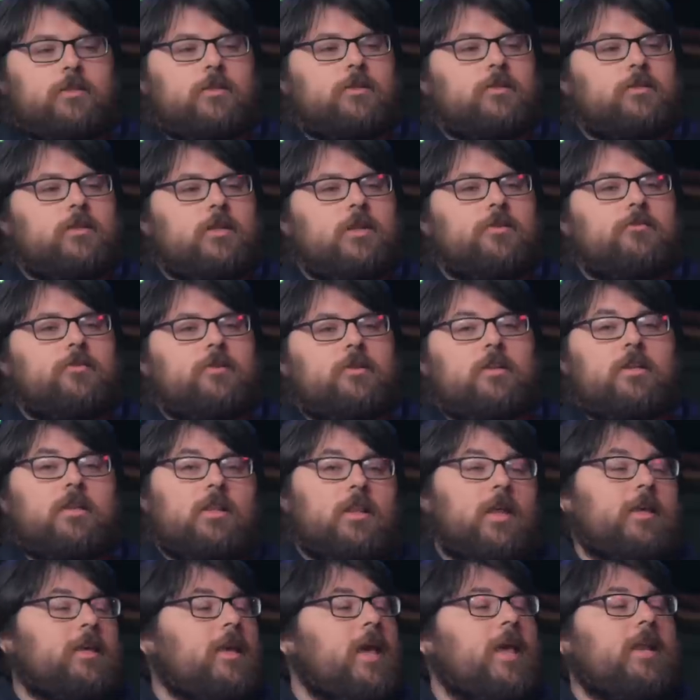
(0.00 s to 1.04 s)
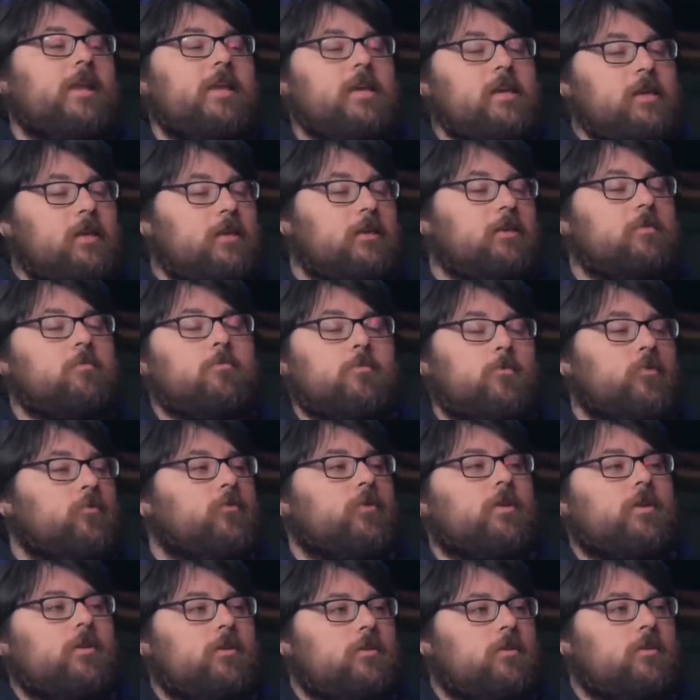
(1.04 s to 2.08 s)
There's even like any good
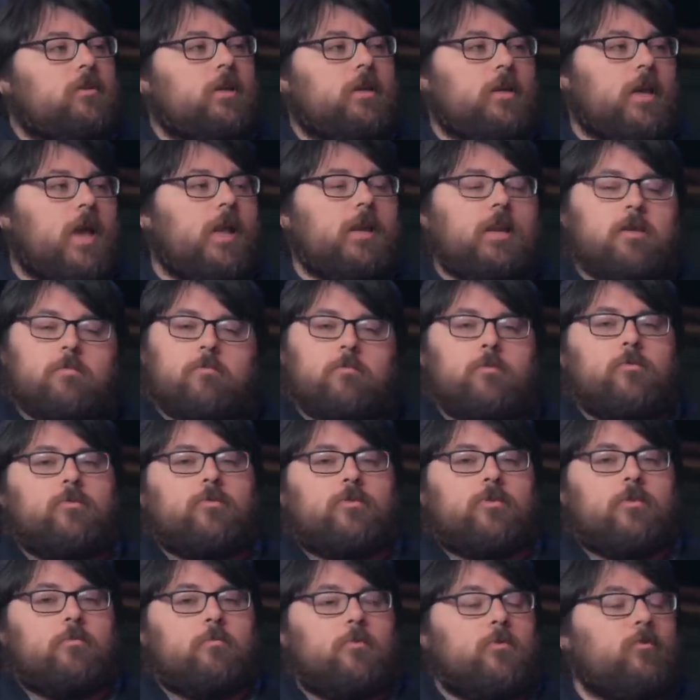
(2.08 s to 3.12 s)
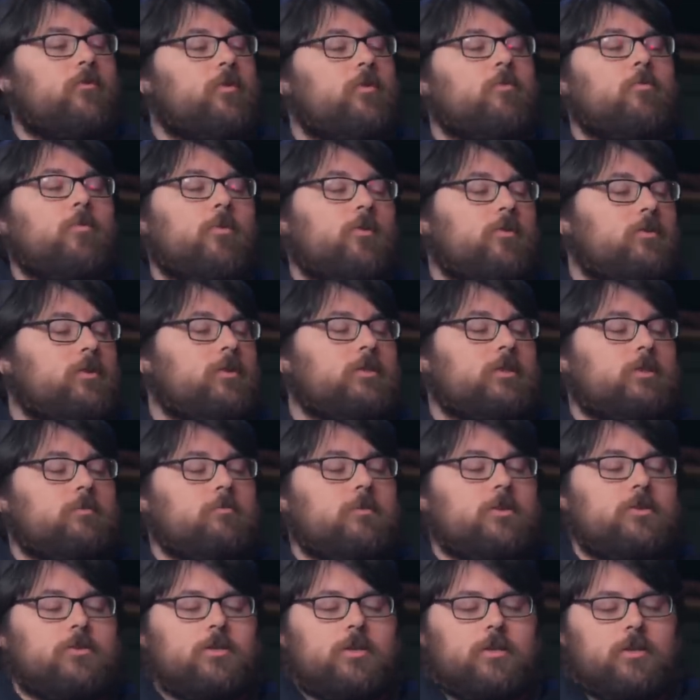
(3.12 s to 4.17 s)
movie, like any mo movie worth its
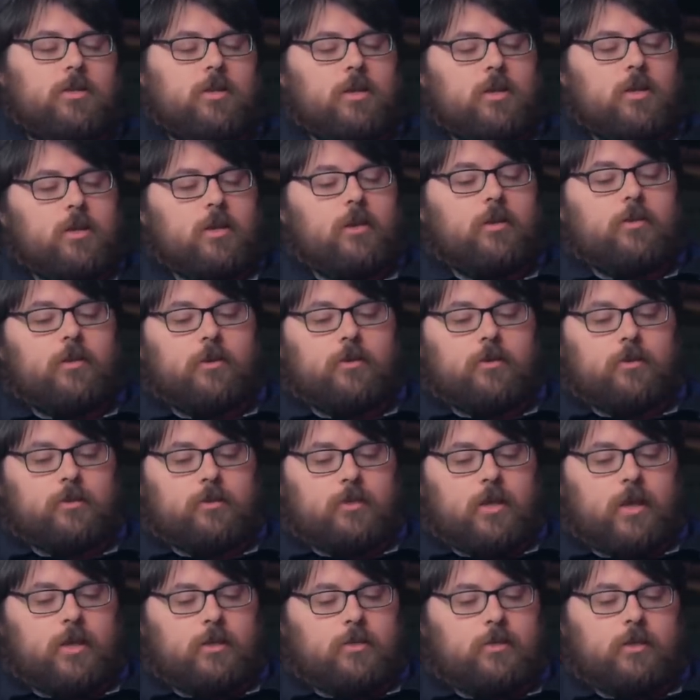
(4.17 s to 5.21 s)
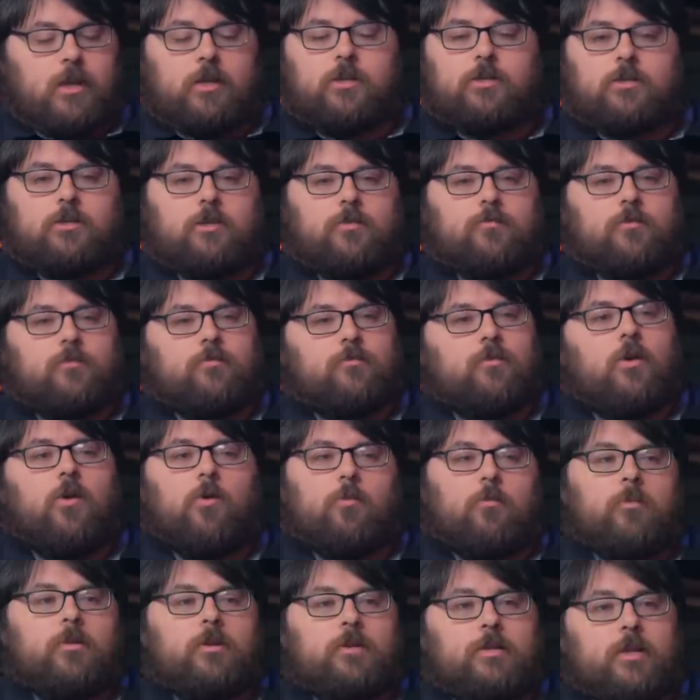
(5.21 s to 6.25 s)
admission, there is a section of the
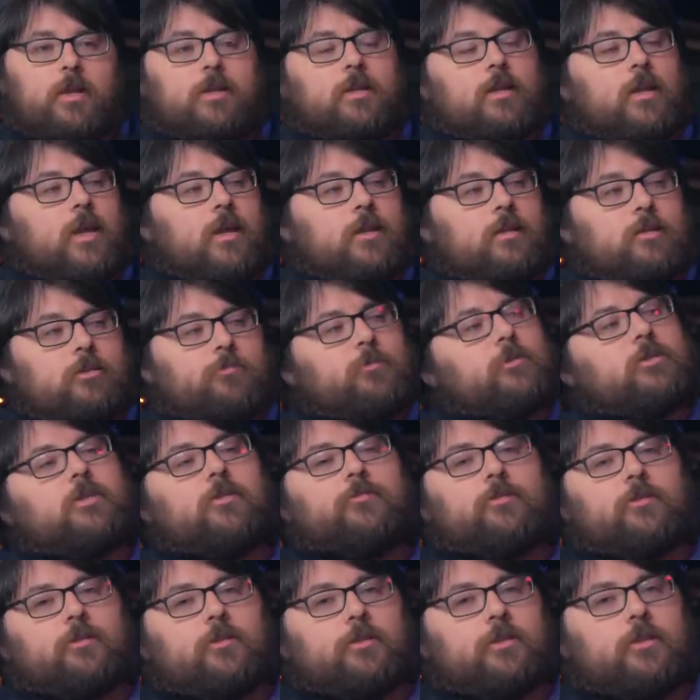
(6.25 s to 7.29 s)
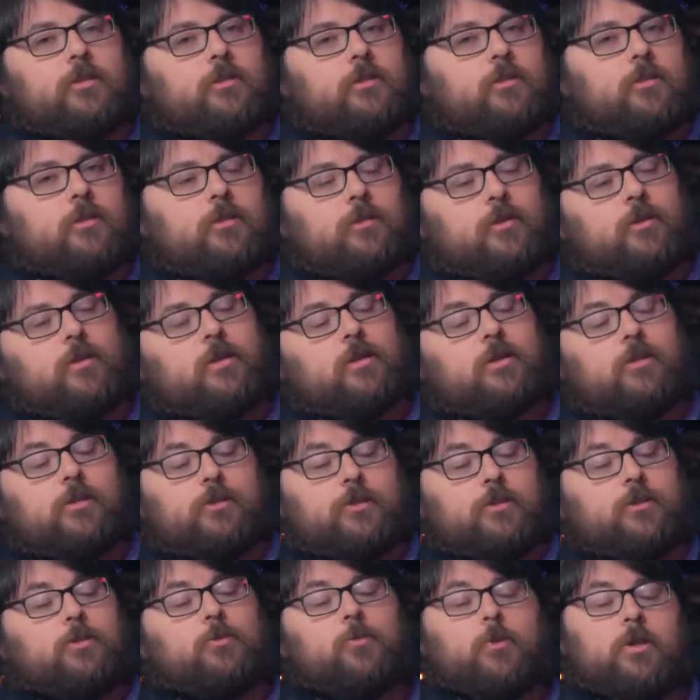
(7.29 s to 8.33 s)
film dedicated specifically
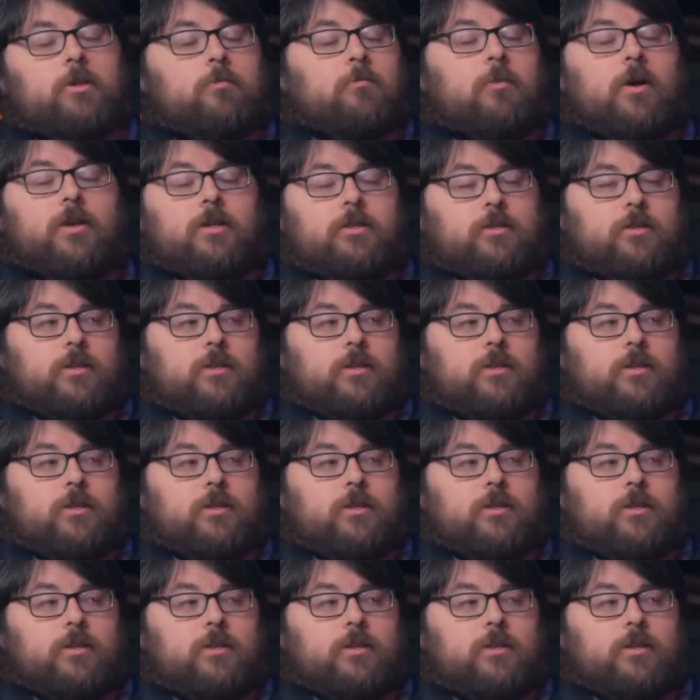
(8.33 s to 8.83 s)
to sweet bike